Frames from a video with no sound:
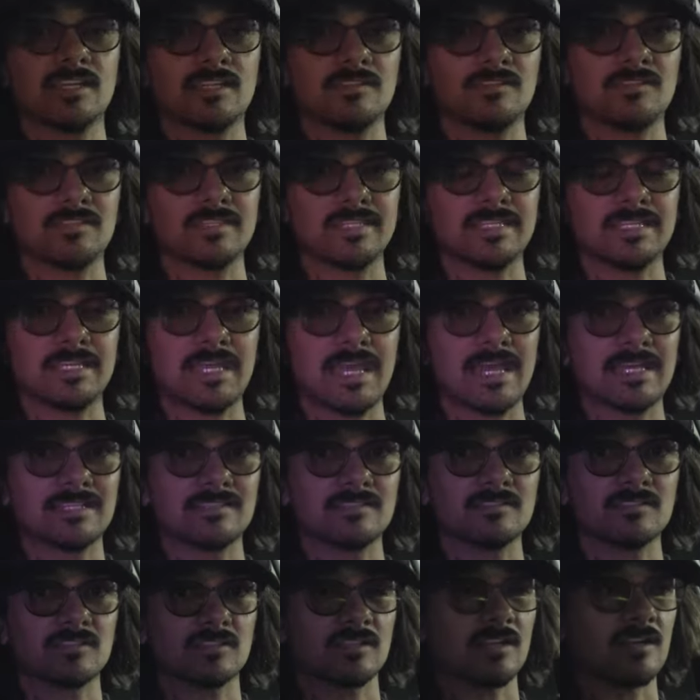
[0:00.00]
and you see ads
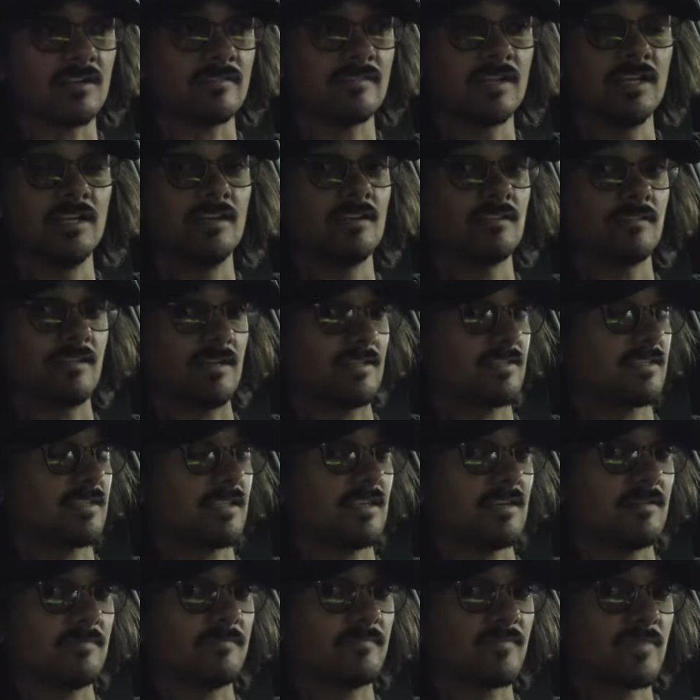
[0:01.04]
and stuff, that's
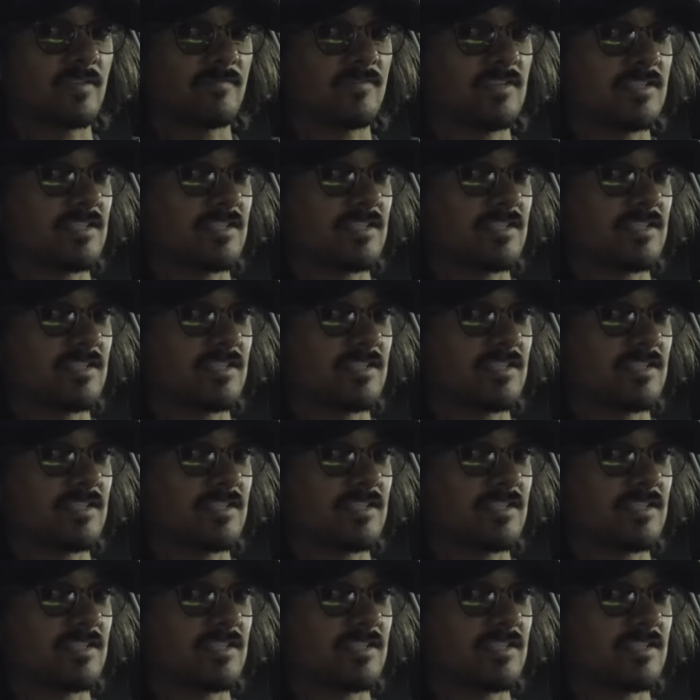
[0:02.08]
them. If